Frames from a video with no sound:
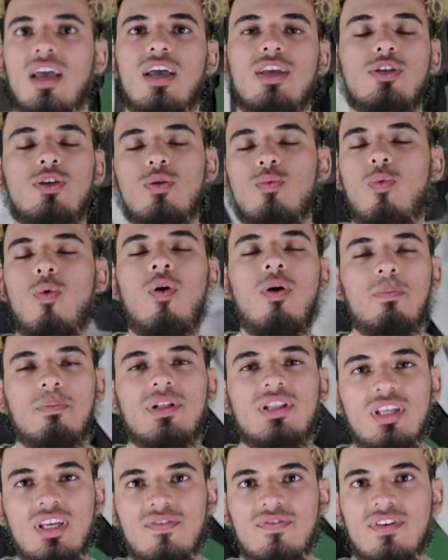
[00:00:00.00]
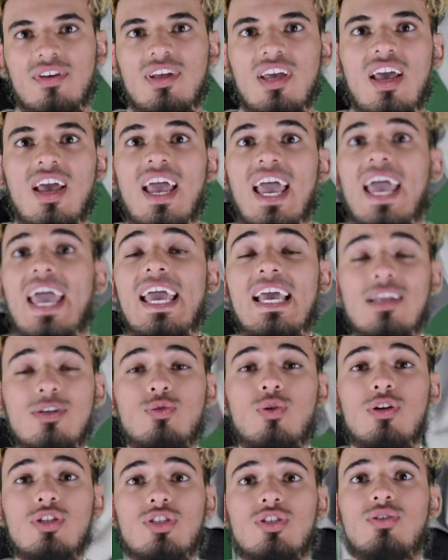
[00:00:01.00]
You won't believe it.
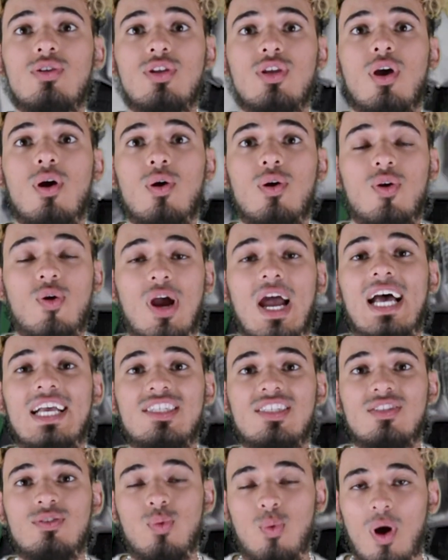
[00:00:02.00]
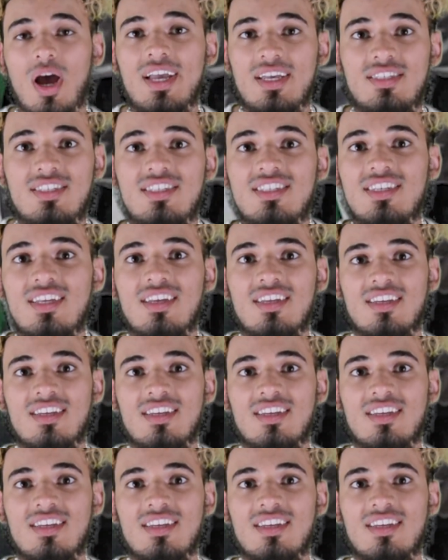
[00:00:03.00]
Android Studio crashed twice.